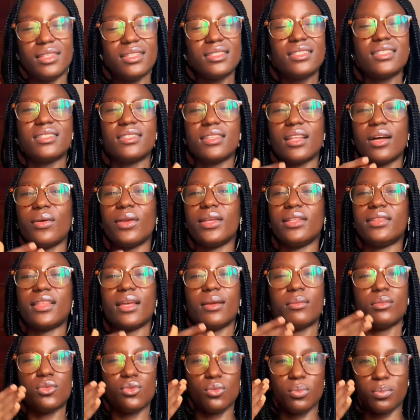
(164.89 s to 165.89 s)
This is now a
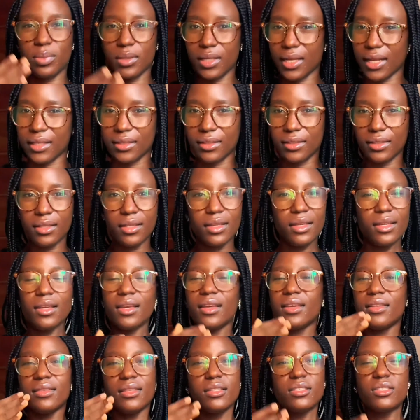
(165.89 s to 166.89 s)
time to plan.
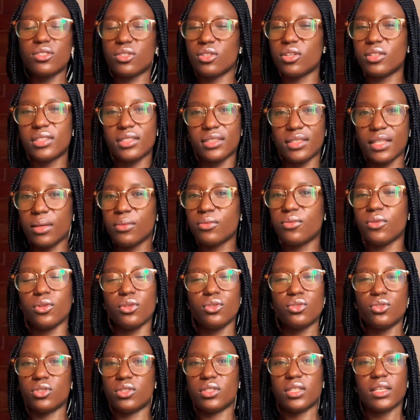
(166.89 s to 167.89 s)
This is not a time for
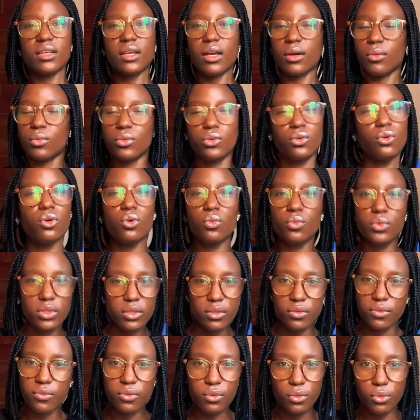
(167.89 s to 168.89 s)
you to say, I will go with
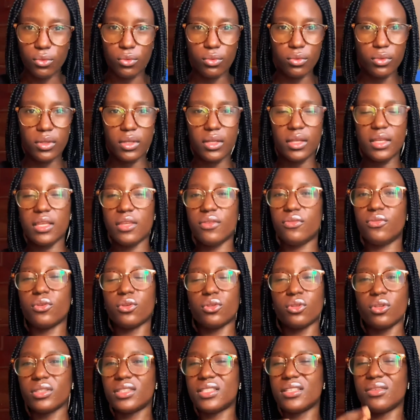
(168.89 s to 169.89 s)
the flow. If
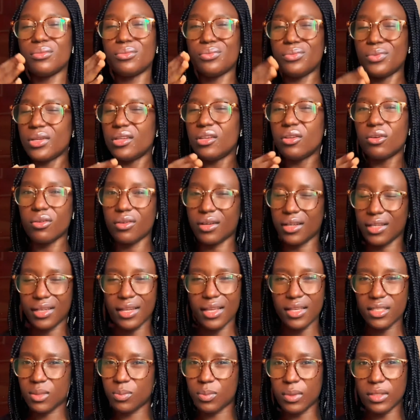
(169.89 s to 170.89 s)
you're not a really
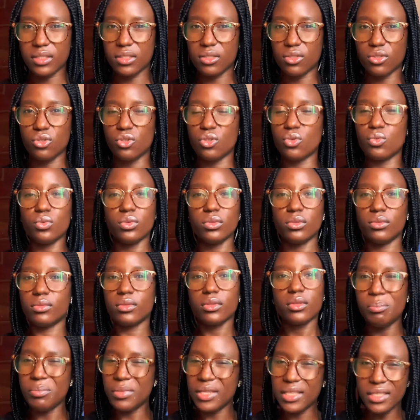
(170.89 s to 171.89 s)
organized person, you
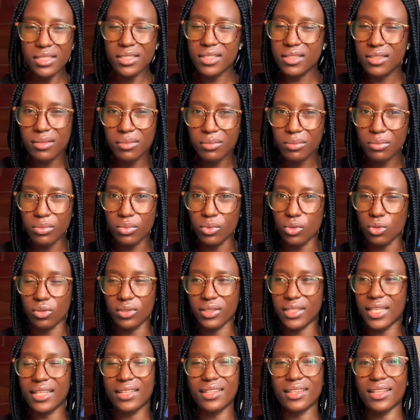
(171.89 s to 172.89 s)
would miss your
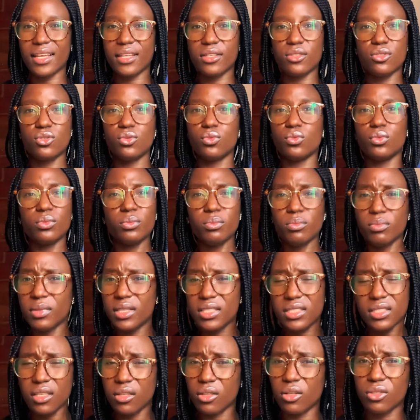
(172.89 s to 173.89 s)
deadlines, you would
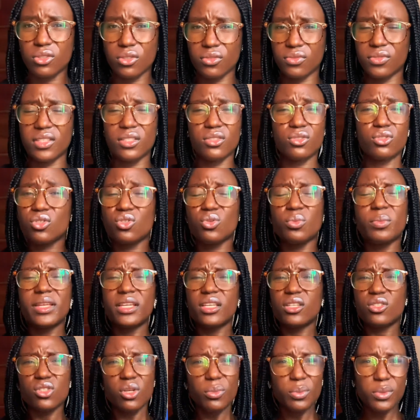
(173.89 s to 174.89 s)
miss a lot of things. So
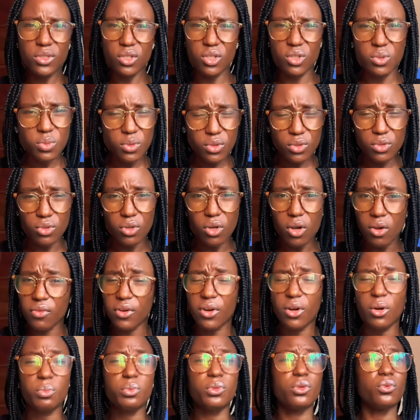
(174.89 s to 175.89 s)
many topics are supposed to cover
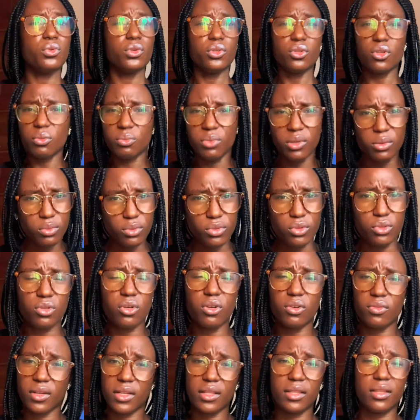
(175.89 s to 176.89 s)
up, you will not be able to
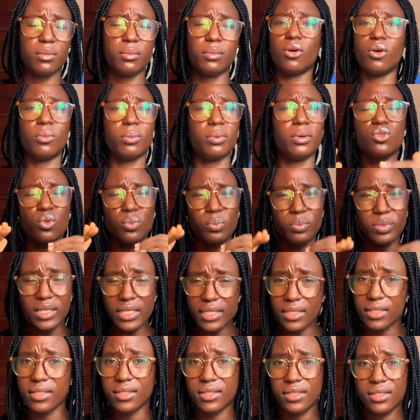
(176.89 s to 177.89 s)
cover them up. So
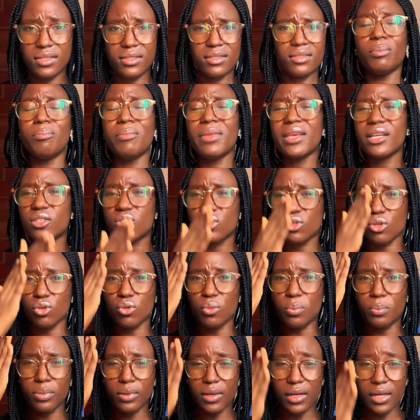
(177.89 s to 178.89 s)
please make sure you
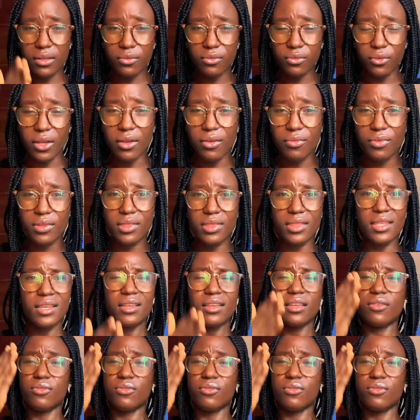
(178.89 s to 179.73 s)
plan for everything.